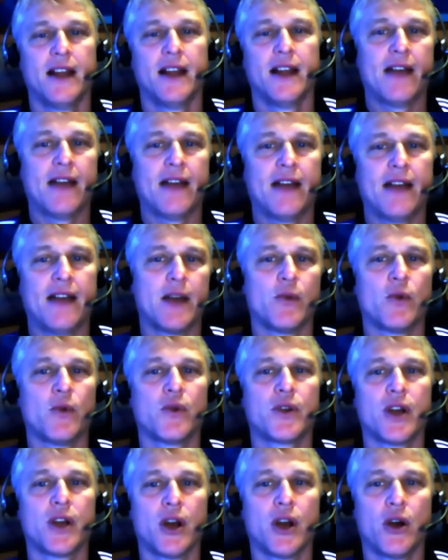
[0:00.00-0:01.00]
After that,
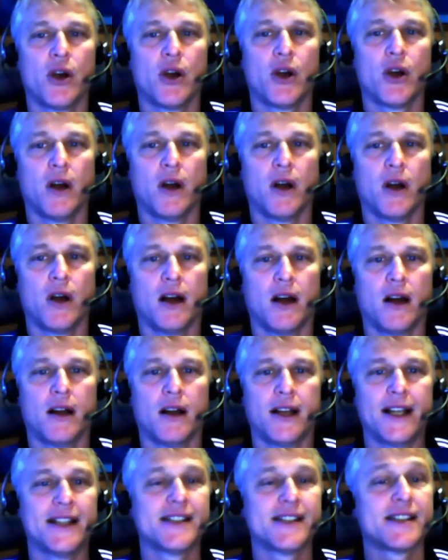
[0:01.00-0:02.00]
we'll
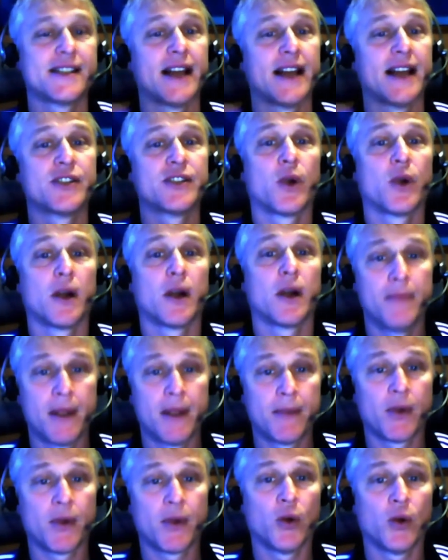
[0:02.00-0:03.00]
go inside to our
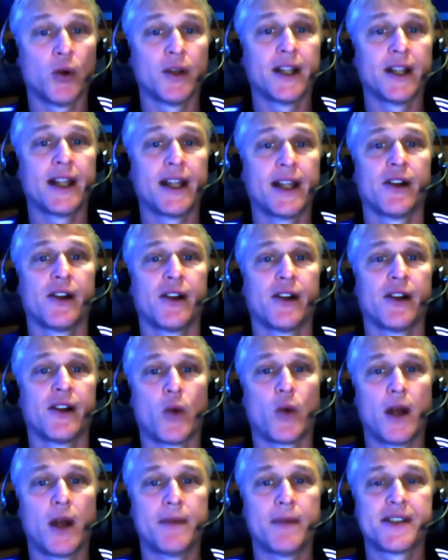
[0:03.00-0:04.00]
member-only area of
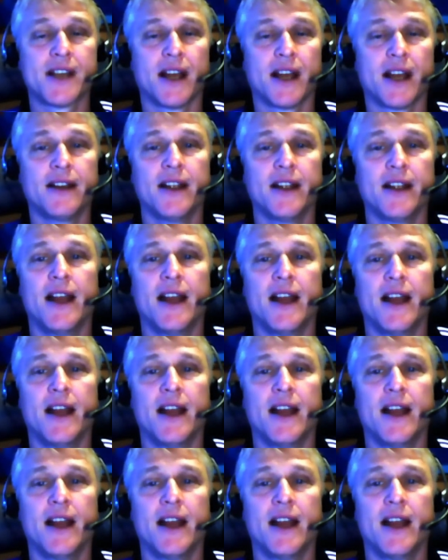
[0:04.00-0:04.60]
our website,